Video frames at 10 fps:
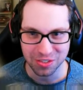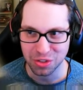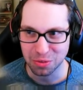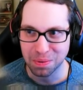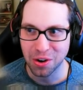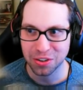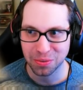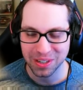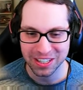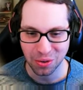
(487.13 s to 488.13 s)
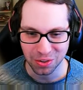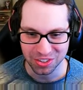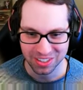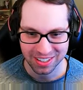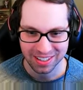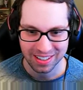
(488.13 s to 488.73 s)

It was a par three course.